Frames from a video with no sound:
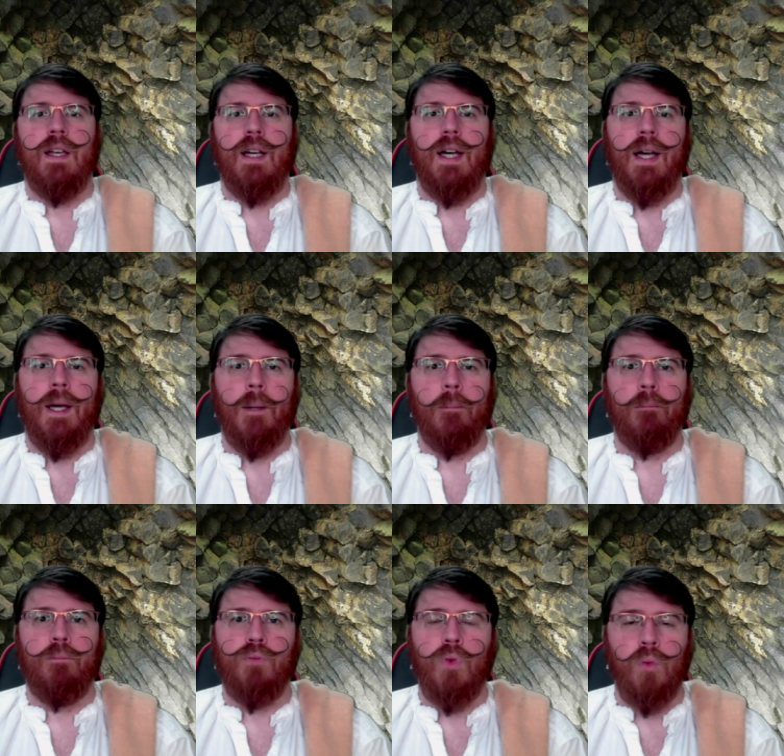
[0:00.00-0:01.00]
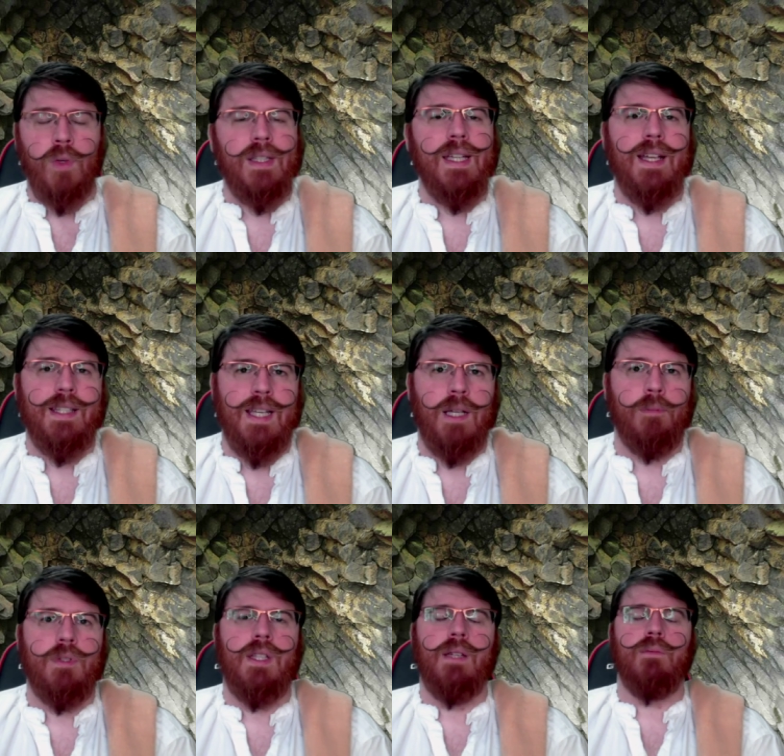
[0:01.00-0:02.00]
um, really has
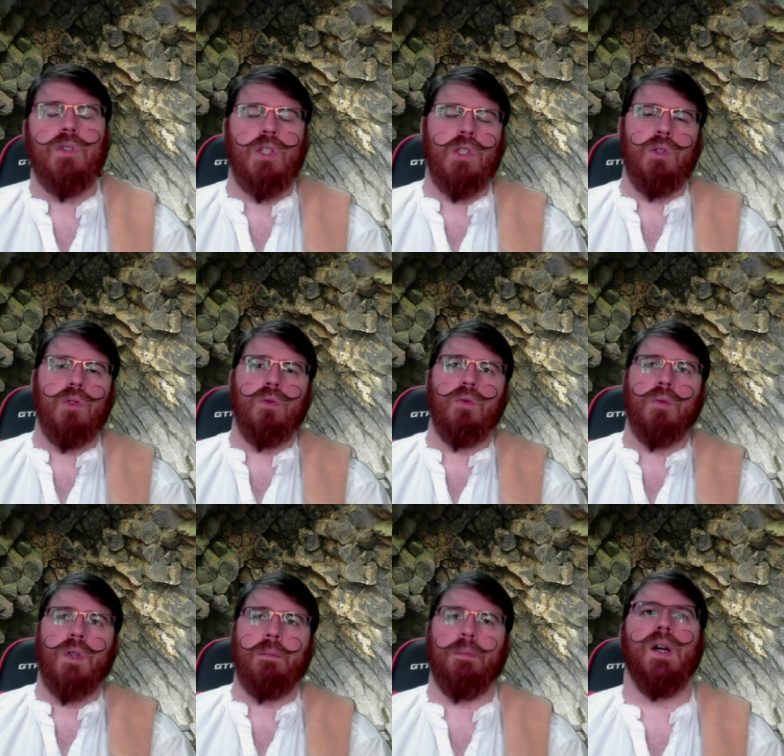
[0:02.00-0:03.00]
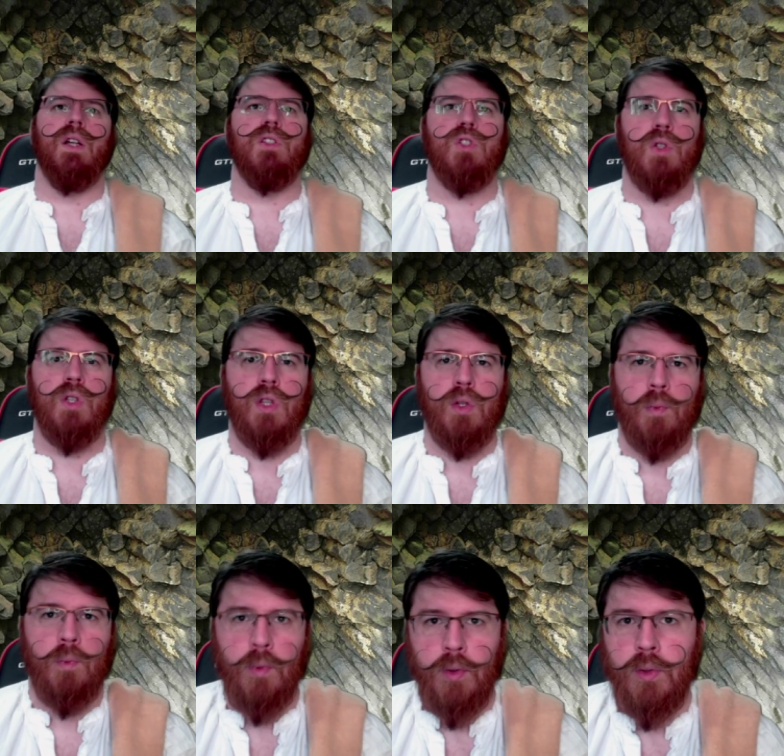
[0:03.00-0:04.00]
helped them to punch
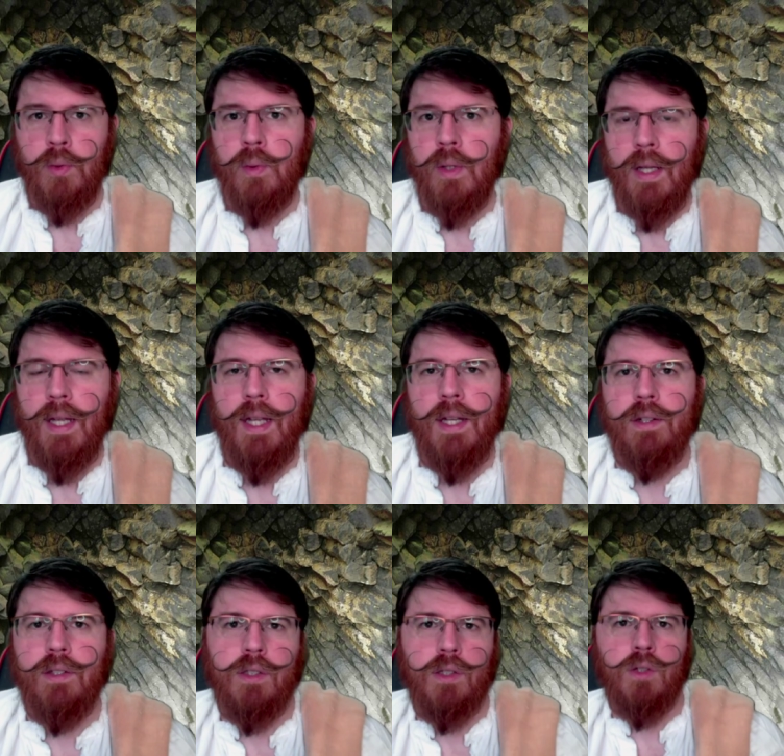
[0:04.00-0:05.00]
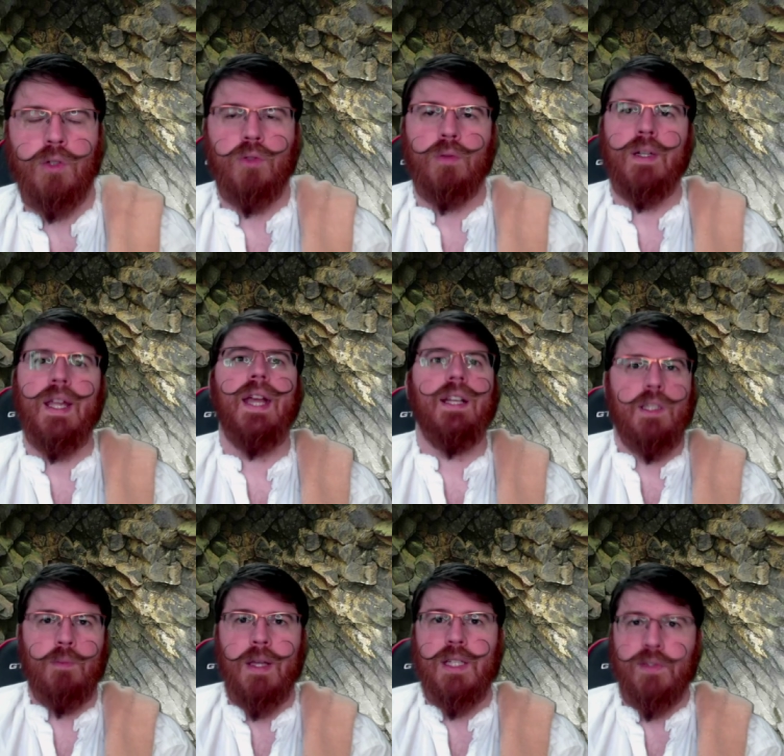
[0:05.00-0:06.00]
through and create a
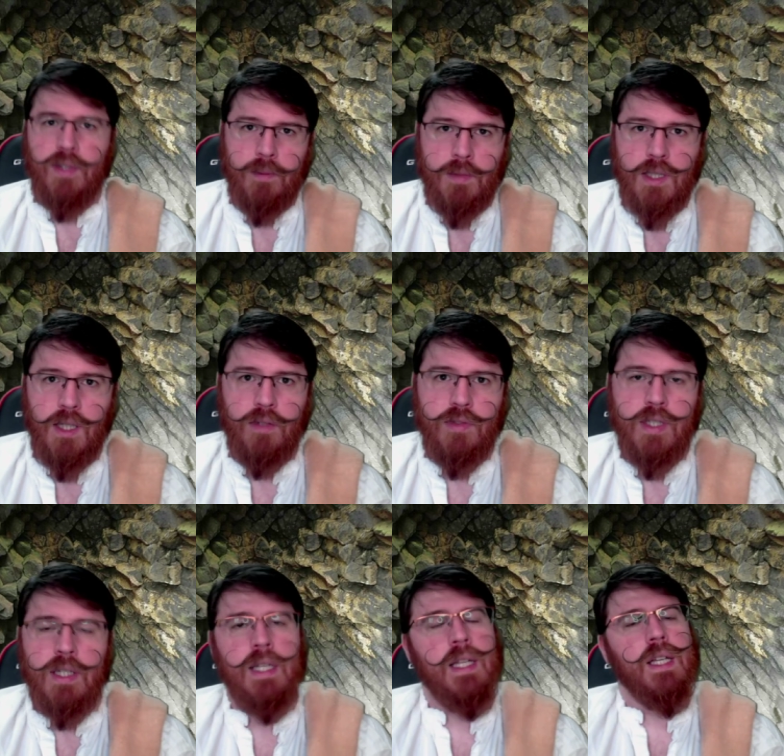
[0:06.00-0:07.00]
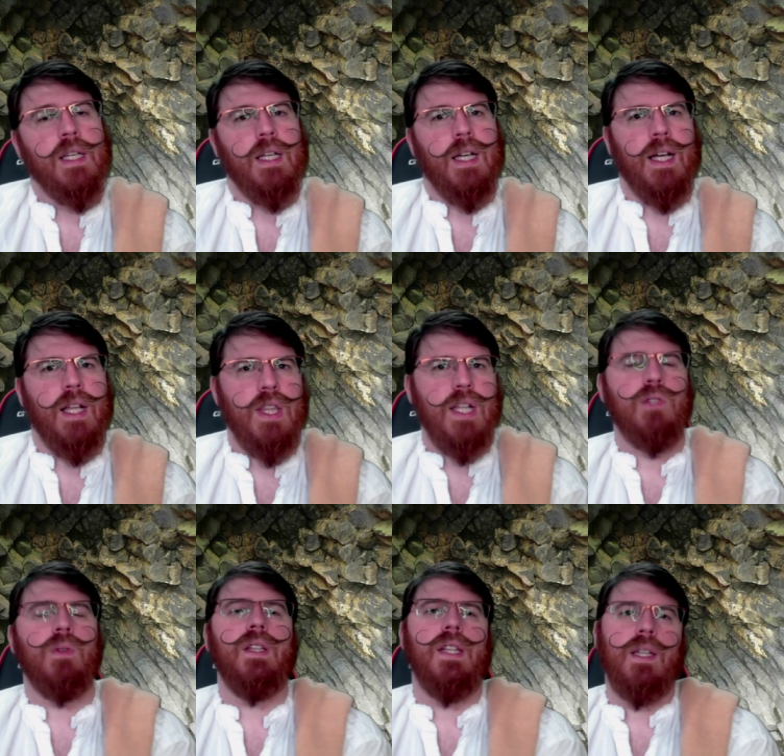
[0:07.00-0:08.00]
space for themselves. Uh, and that's
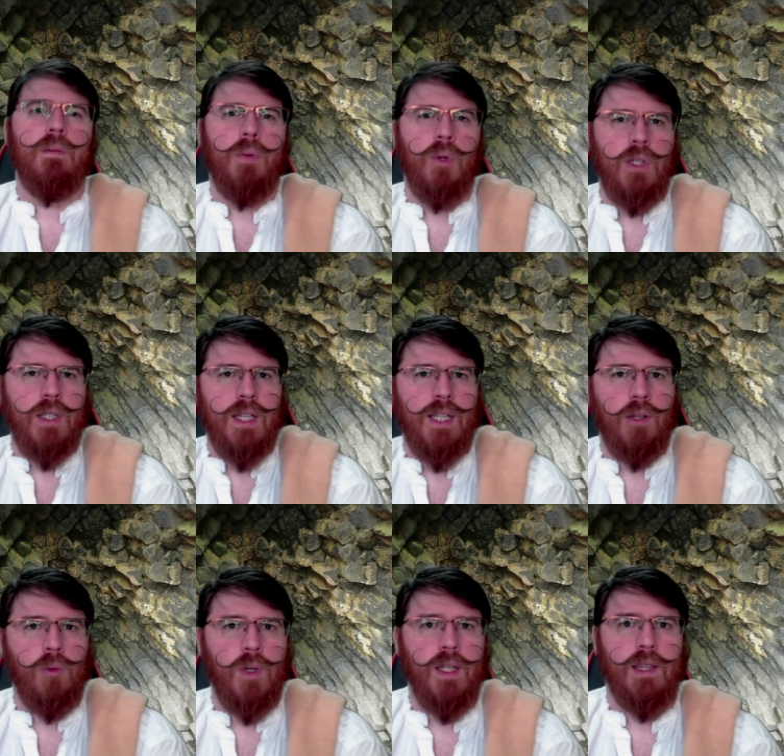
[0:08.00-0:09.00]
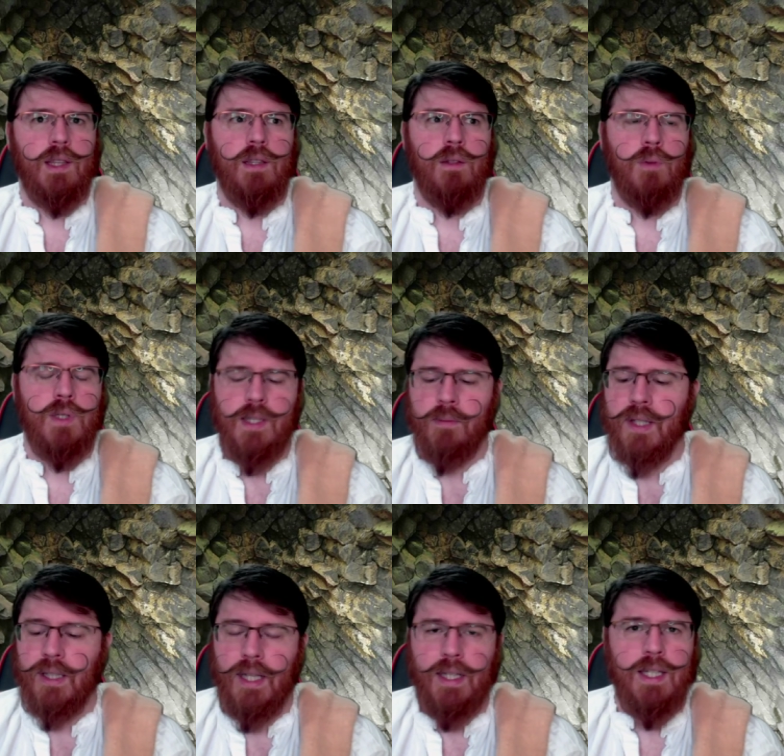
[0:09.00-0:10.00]
really the important thing with with something
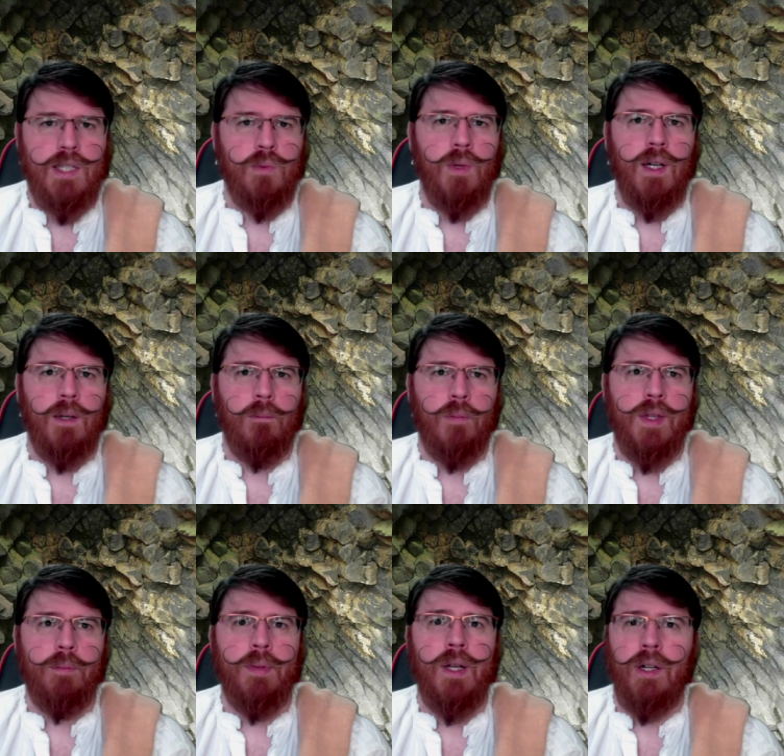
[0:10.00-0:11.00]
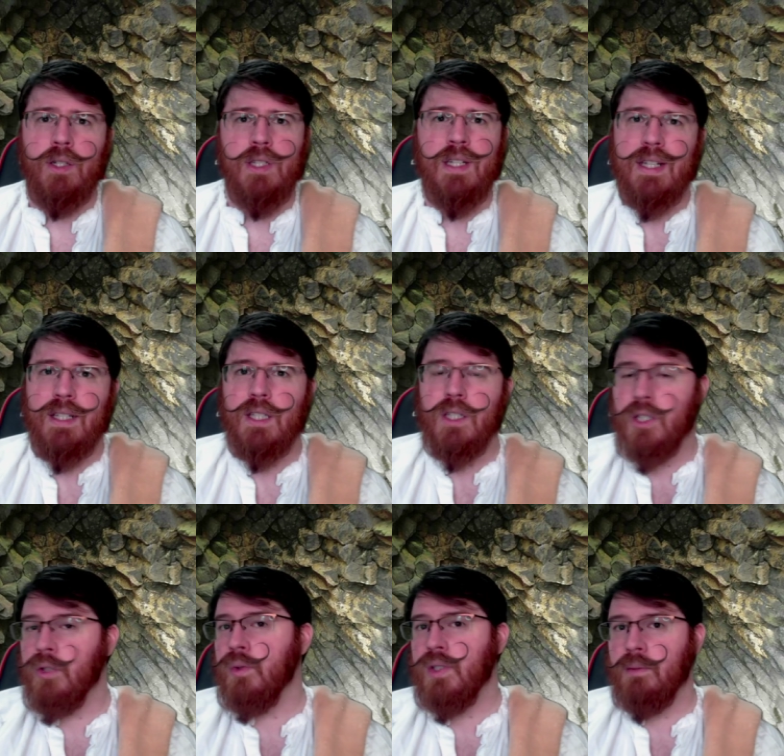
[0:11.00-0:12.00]
like this, where the bitters need to
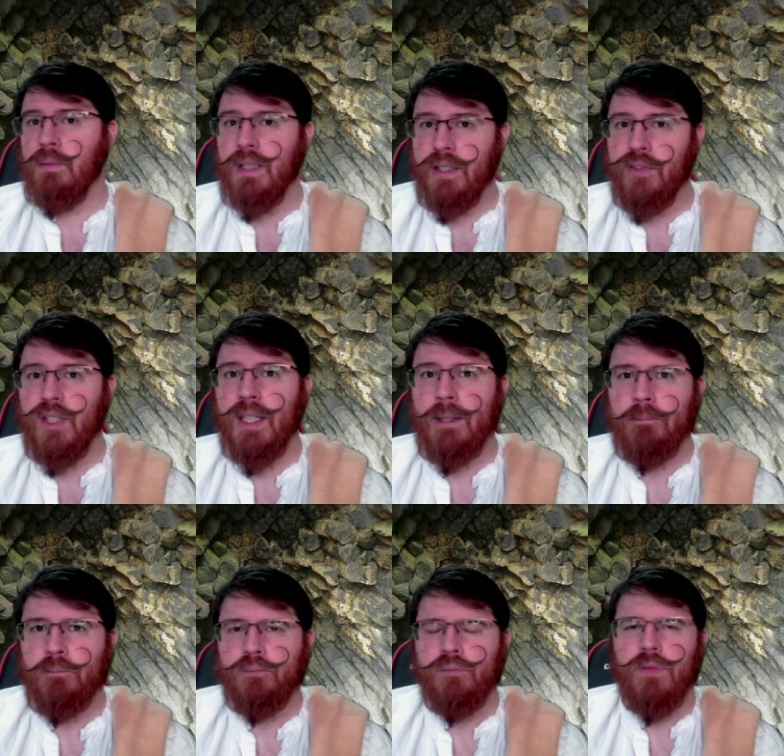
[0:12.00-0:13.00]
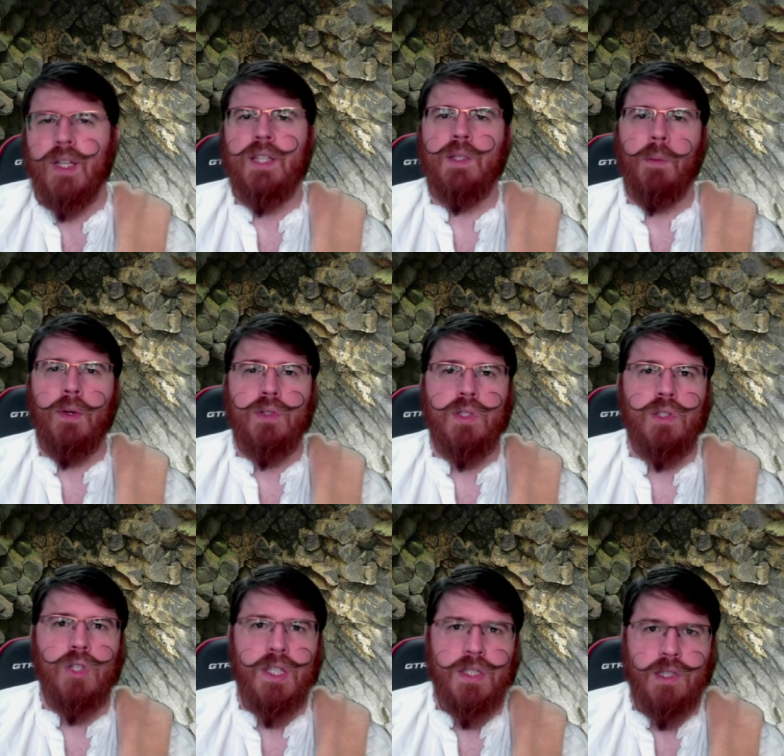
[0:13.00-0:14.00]
do some lifting, as opposed to
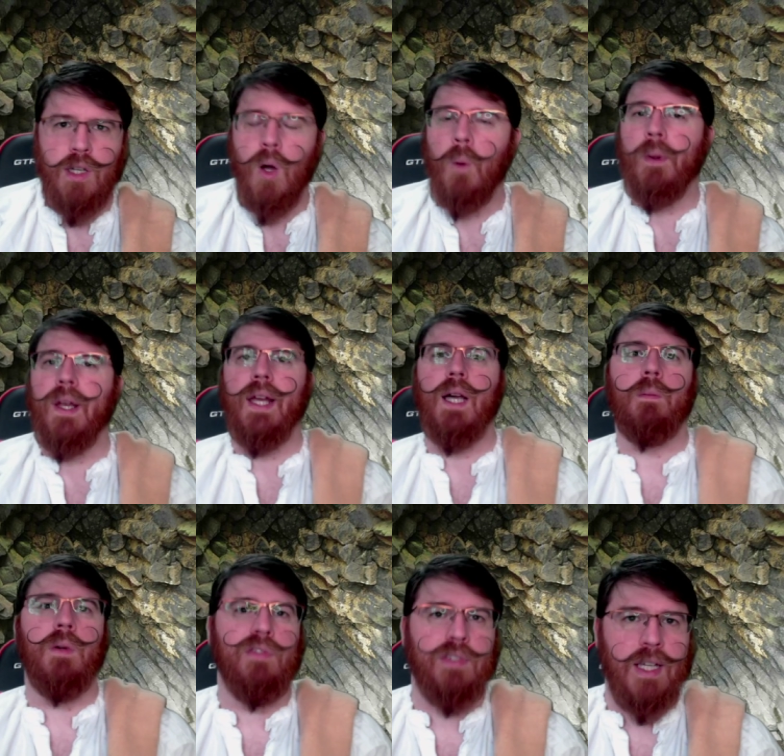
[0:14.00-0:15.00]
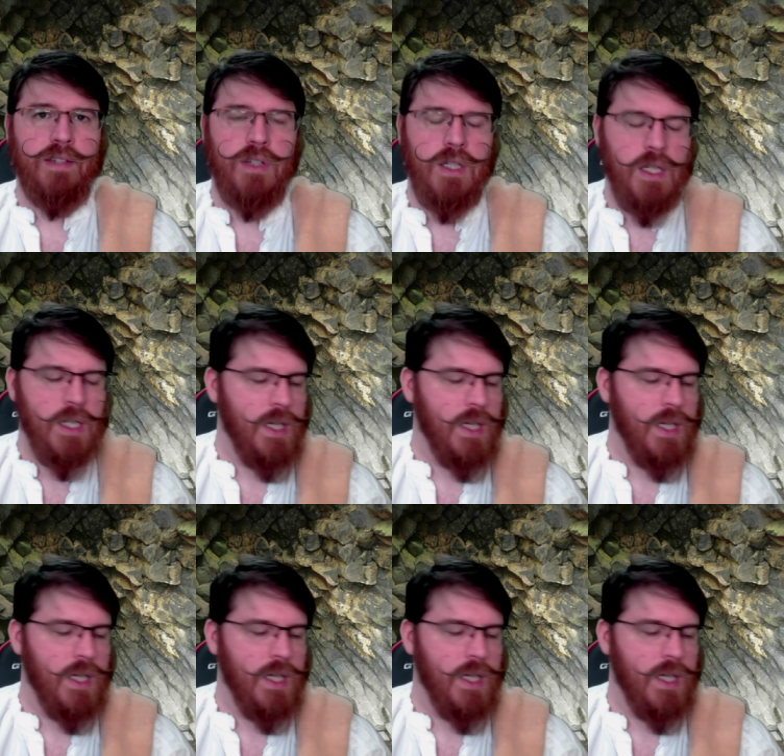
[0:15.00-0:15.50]
just opening up a flavor.